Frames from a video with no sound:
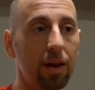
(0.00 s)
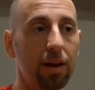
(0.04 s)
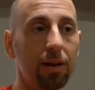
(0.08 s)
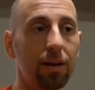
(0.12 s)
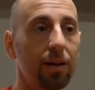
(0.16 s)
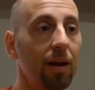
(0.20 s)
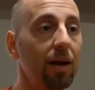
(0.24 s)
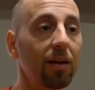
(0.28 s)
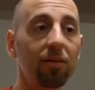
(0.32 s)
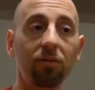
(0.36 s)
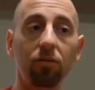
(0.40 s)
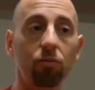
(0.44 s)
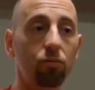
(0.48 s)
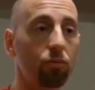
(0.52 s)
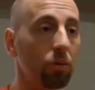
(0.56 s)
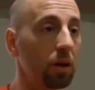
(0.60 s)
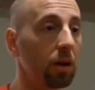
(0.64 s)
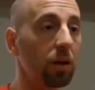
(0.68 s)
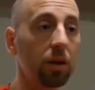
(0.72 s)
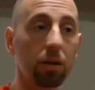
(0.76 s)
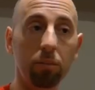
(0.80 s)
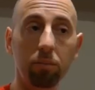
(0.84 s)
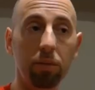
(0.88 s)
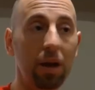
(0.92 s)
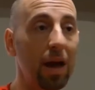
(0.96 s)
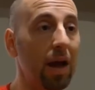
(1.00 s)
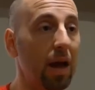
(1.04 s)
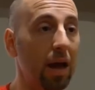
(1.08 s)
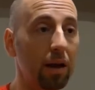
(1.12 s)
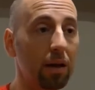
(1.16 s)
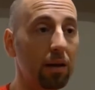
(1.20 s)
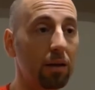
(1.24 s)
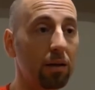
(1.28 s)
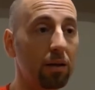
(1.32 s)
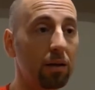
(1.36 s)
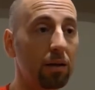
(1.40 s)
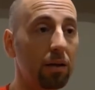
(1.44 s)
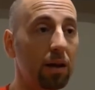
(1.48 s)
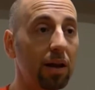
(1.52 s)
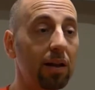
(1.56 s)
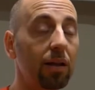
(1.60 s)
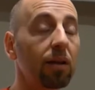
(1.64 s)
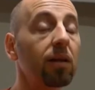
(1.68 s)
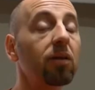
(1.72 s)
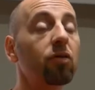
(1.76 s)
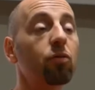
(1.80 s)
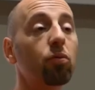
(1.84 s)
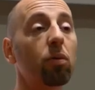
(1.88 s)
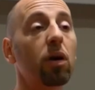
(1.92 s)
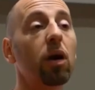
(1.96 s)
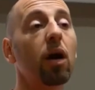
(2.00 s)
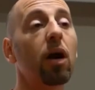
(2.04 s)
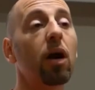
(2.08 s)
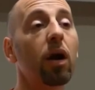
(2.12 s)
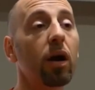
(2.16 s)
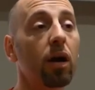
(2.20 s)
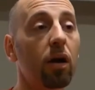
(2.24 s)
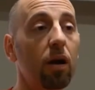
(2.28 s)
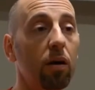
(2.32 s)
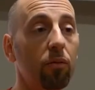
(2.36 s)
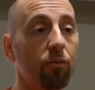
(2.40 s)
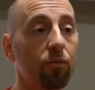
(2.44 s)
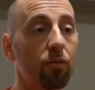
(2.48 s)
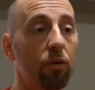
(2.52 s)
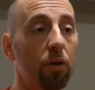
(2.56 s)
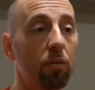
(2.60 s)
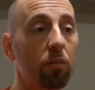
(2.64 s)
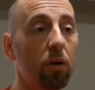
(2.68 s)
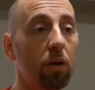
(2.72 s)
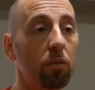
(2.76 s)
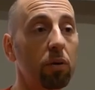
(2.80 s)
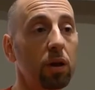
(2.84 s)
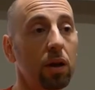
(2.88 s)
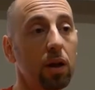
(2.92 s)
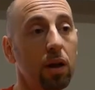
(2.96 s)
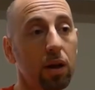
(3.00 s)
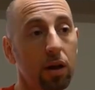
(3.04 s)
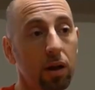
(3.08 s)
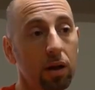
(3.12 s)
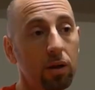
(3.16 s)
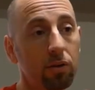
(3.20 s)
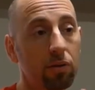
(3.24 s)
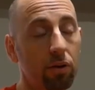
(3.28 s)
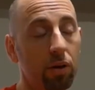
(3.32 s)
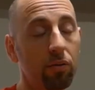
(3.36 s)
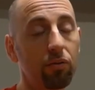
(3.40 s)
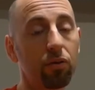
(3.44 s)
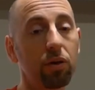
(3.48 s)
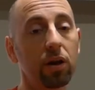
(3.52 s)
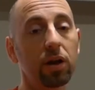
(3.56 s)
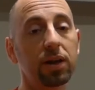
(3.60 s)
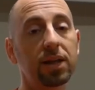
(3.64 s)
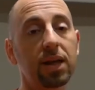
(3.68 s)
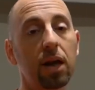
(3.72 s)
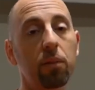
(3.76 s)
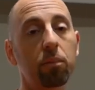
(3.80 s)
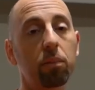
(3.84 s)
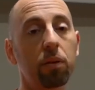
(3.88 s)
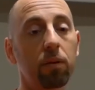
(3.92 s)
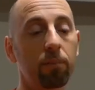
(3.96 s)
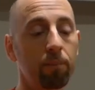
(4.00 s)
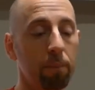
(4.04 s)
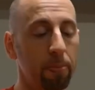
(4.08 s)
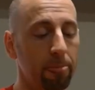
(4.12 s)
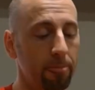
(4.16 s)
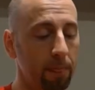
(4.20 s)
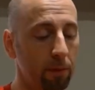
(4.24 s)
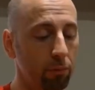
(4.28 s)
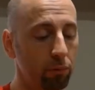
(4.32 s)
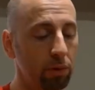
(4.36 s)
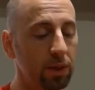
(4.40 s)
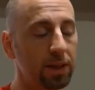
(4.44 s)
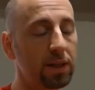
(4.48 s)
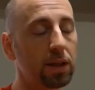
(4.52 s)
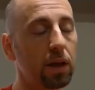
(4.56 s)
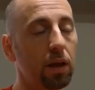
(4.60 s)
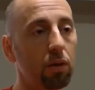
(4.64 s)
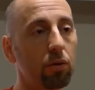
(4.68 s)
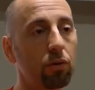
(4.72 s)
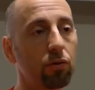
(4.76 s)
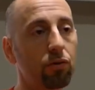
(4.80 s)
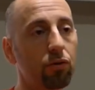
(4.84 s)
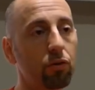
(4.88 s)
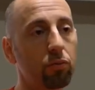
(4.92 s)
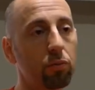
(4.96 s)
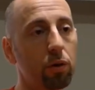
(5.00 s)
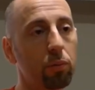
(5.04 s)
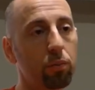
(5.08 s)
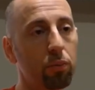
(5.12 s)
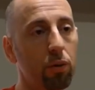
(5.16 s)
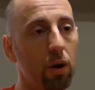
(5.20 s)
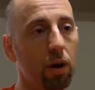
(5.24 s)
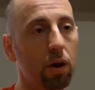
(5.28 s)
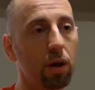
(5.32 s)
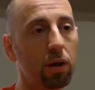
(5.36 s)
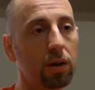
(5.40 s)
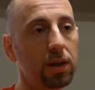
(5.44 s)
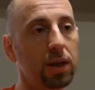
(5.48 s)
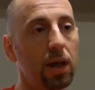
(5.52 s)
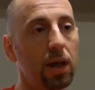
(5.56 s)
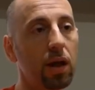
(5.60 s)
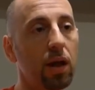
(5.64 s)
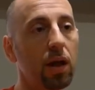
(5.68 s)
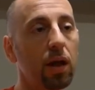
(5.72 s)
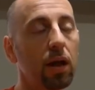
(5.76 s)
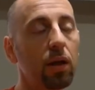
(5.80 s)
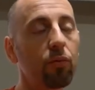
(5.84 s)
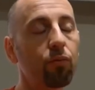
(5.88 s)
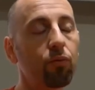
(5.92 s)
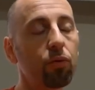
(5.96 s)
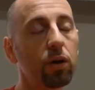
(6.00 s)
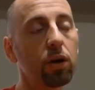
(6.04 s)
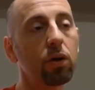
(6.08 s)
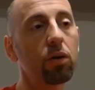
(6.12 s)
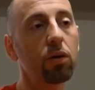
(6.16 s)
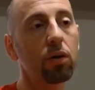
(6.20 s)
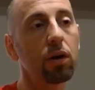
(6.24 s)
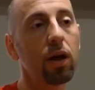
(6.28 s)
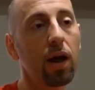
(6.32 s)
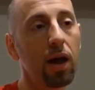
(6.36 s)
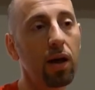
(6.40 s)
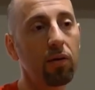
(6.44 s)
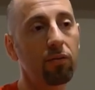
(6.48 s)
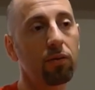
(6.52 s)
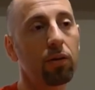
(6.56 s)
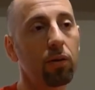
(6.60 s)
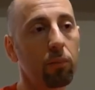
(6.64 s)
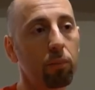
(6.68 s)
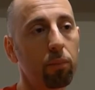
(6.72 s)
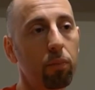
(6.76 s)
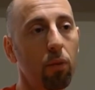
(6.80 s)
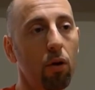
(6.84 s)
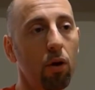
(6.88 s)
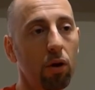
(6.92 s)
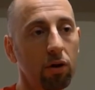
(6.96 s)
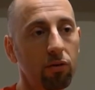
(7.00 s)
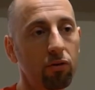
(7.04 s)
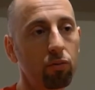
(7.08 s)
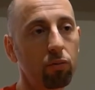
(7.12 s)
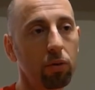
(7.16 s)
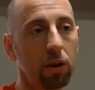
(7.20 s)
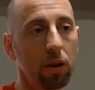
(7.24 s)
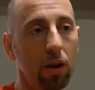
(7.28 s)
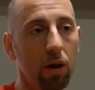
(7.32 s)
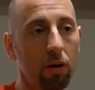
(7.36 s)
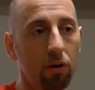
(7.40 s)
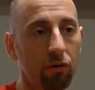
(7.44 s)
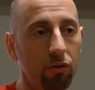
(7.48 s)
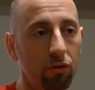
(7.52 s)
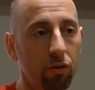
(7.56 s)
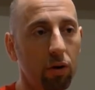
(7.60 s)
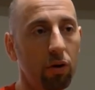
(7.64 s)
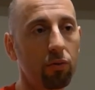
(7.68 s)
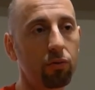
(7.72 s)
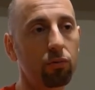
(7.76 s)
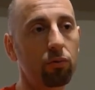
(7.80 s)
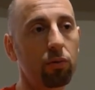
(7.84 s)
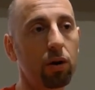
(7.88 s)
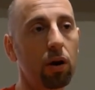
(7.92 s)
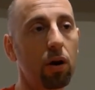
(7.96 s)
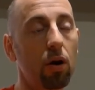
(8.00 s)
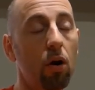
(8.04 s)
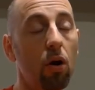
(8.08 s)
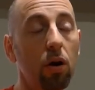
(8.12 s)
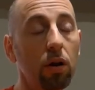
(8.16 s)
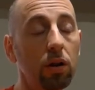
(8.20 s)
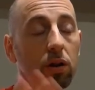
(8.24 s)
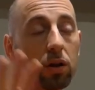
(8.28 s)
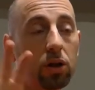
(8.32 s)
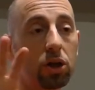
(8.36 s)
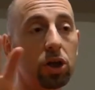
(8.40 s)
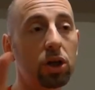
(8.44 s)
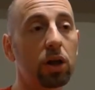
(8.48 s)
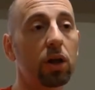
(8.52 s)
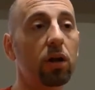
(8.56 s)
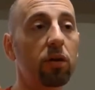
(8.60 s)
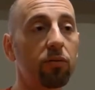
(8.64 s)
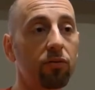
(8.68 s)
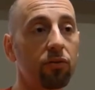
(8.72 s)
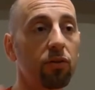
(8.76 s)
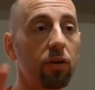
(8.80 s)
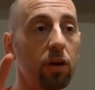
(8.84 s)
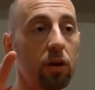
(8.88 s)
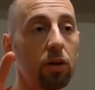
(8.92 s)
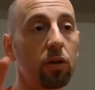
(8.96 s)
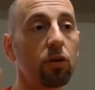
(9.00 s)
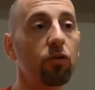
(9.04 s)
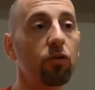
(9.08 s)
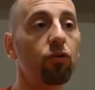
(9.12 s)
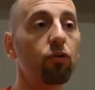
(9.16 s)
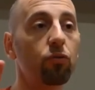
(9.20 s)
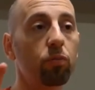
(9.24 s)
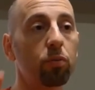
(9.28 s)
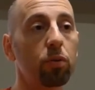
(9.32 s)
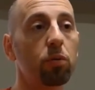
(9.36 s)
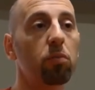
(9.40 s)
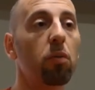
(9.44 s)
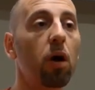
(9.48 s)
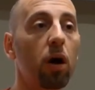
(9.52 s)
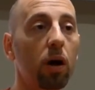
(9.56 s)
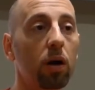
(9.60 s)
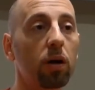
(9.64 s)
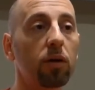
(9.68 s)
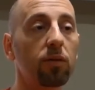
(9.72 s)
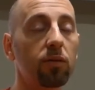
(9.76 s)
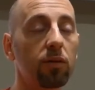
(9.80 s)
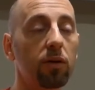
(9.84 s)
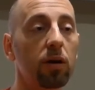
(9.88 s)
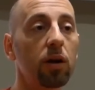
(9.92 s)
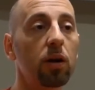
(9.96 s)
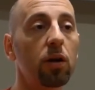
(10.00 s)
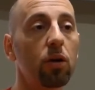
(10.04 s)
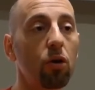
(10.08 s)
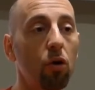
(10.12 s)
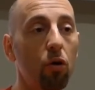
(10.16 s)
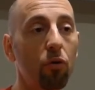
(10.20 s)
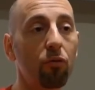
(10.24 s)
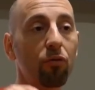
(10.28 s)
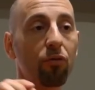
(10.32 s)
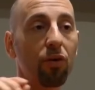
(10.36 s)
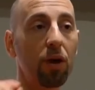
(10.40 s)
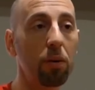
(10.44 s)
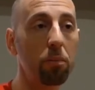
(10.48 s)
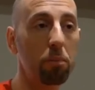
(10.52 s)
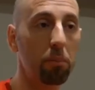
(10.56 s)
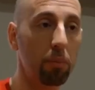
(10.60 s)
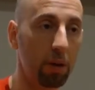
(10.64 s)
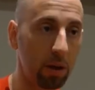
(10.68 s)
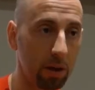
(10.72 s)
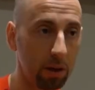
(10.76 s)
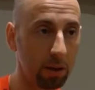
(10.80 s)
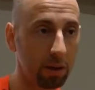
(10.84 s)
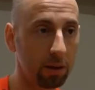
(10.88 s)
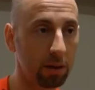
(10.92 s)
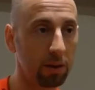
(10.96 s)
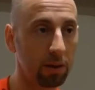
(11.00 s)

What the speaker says: And that's really bad, at least where I come from. I mean, to give you an example, we sell consumer products. If we don't have the box with our software on the shelves in the supermarkets in November,